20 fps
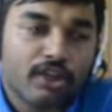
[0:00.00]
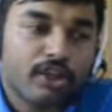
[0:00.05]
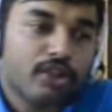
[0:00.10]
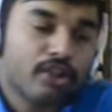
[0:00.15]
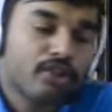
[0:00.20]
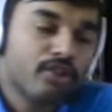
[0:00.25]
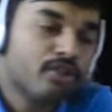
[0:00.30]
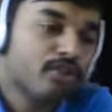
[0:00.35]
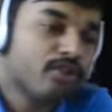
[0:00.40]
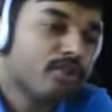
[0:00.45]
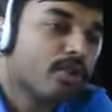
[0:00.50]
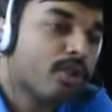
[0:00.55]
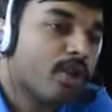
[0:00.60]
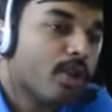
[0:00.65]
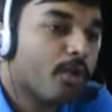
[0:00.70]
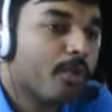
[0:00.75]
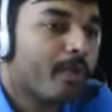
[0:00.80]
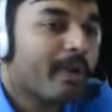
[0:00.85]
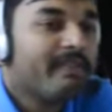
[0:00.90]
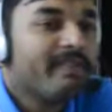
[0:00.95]
So
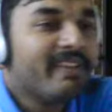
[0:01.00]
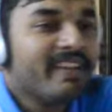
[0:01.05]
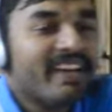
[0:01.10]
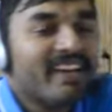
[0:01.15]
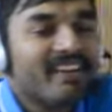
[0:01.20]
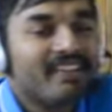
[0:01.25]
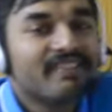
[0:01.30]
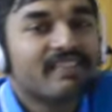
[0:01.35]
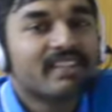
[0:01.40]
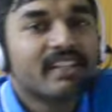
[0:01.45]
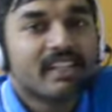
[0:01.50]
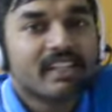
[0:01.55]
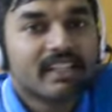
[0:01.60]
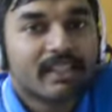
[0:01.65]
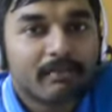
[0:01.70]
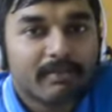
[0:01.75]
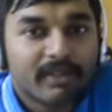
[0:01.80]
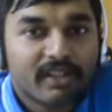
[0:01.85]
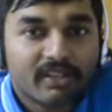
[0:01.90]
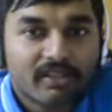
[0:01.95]
when we have
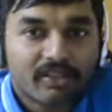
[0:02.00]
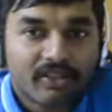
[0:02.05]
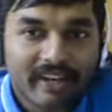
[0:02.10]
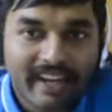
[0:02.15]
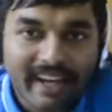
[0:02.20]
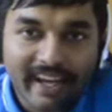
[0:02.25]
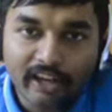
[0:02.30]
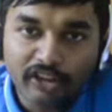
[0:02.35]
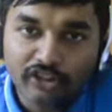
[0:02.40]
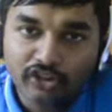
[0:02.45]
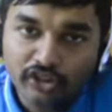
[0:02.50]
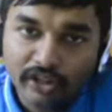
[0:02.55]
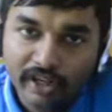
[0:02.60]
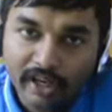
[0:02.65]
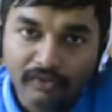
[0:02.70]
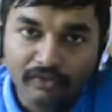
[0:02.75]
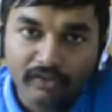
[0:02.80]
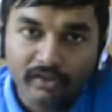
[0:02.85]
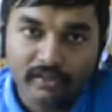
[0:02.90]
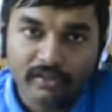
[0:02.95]
something called energy
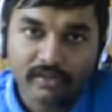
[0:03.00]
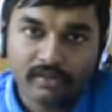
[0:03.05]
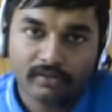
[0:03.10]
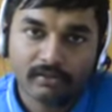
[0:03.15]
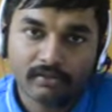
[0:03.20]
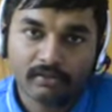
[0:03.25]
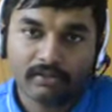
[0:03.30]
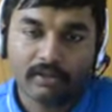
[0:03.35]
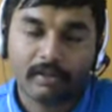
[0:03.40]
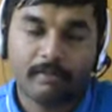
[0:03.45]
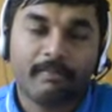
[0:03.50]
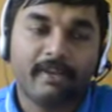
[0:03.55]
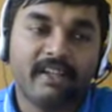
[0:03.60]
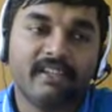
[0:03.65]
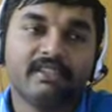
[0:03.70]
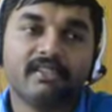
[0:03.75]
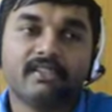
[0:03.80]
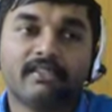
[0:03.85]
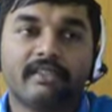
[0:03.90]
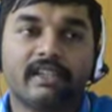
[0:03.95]
levels, okay,
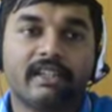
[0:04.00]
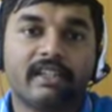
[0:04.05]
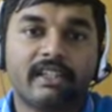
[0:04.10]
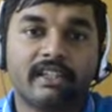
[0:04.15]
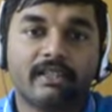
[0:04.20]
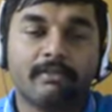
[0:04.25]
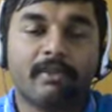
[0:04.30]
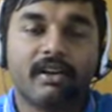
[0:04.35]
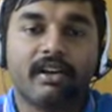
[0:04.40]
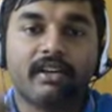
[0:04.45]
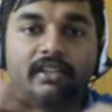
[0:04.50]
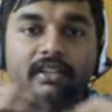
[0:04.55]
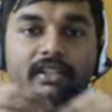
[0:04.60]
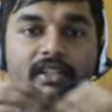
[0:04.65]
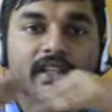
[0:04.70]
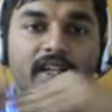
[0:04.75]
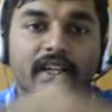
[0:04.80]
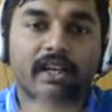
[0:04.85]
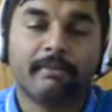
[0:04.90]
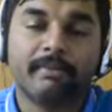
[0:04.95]
places where these particles
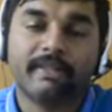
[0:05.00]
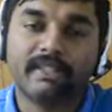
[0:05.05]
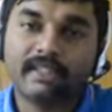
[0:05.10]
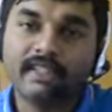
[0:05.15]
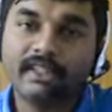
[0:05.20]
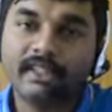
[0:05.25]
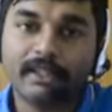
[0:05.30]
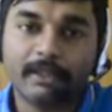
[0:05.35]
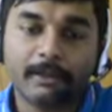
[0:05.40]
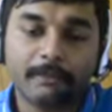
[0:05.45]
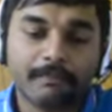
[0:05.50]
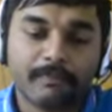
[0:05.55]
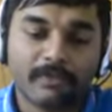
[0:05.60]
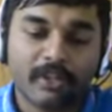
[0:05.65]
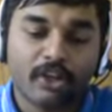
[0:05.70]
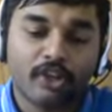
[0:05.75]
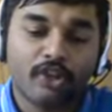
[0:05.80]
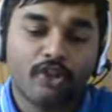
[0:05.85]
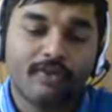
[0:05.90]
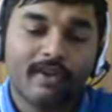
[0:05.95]
come and sit,
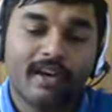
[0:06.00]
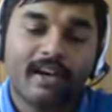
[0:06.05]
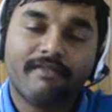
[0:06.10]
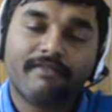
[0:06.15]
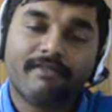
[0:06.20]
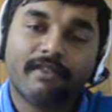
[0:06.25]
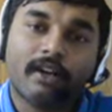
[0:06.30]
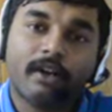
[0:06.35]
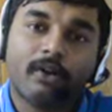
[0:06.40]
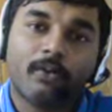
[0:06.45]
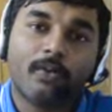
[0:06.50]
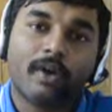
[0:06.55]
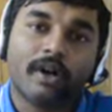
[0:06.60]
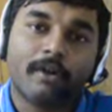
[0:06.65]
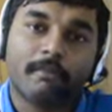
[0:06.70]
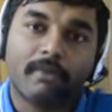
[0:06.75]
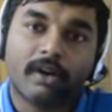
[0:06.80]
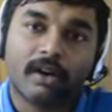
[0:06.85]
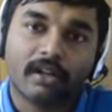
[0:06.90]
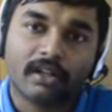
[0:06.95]
you have one
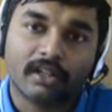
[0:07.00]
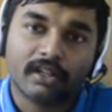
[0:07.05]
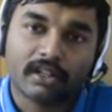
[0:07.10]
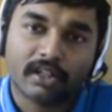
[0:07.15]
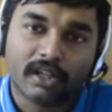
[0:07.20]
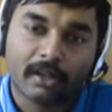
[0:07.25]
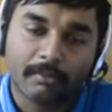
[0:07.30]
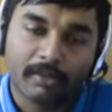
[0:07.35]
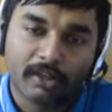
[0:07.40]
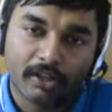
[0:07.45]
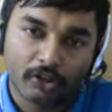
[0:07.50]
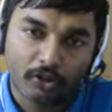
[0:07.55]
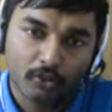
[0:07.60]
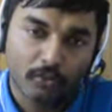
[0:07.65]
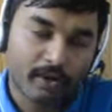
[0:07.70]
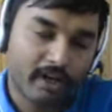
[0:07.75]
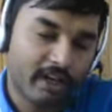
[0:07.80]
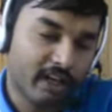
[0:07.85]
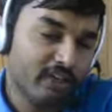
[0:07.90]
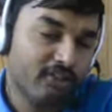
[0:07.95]
particle coming into
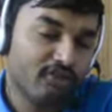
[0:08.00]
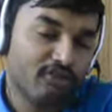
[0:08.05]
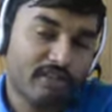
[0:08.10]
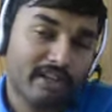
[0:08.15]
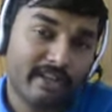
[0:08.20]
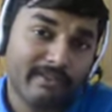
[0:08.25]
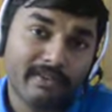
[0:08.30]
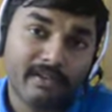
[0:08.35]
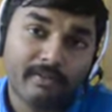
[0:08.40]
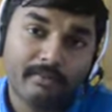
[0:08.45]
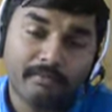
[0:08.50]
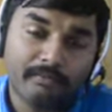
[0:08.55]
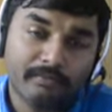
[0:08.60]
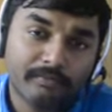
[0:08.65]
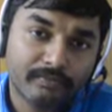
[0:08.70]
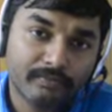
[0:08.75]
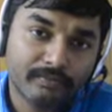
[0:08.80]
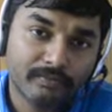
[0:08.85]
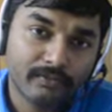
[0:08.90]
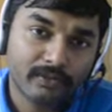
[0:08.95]
one energy level,
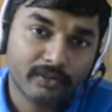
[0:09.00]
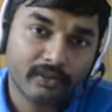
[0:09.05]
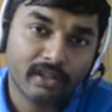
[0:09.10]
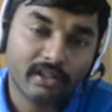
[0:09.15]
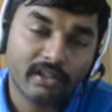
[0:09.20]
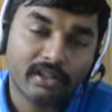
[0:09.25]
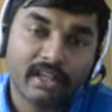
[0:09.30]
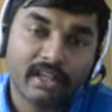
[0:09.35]
okay,